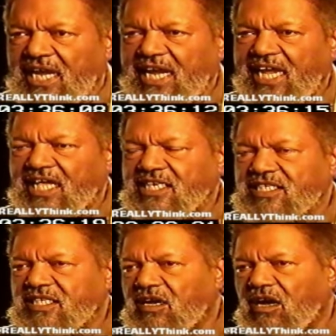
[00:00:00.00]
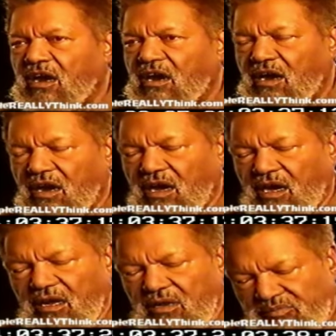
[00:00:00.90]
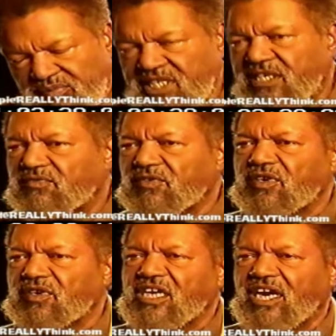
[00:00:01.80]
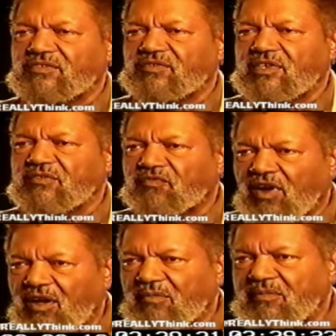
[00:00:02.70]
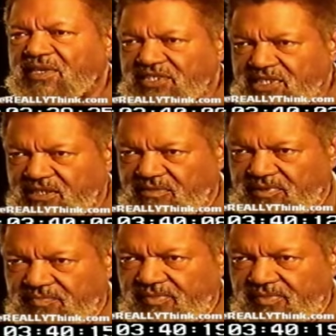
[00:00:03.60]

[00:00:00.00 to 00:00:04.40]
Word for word: as a peaceful country farmer gentleman.